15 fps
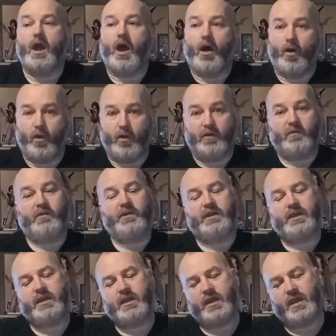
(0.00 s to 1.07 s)

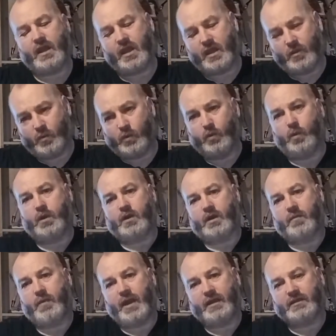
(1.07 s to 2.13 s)
Hopefully it will
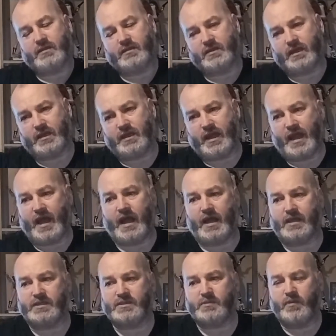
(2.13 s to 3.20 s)
work better than it
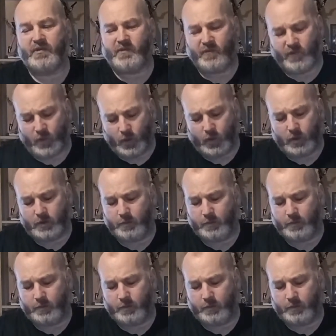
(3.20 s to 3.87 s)
has before,